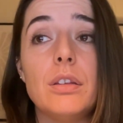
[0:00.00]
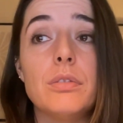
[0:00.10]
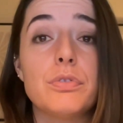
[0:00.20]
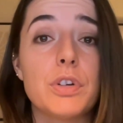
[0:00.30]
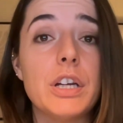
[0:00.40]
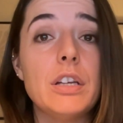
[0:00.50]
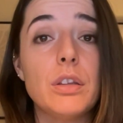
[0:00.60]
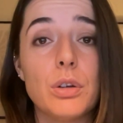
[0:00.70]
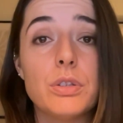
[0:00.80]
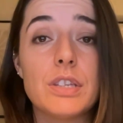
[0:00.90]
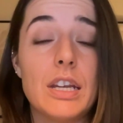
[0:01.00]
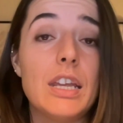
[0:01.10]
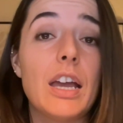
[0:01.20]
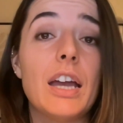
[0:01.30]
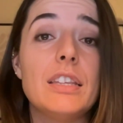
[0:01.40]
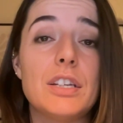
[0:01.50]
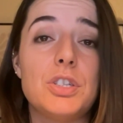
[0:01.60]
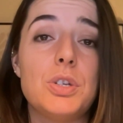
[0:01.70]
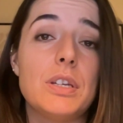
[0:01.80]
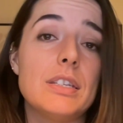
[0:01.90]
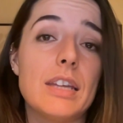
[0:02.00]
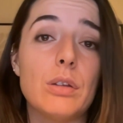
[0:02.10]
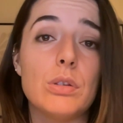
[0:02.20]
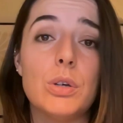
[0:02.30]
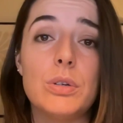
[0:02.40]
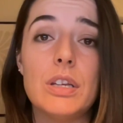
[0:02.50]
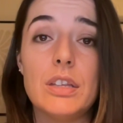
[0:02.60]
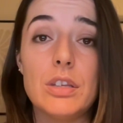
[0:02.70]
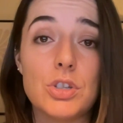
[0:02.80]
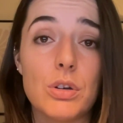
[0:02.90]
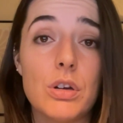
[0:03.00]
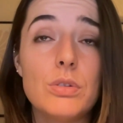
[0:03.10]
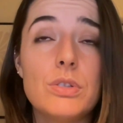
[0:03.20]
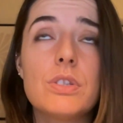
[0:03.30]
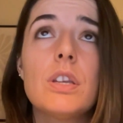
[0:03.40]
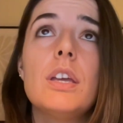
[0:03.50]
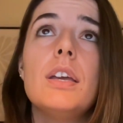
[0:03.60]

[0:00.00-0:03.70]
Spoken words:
free little study guide that you can download in the show notes.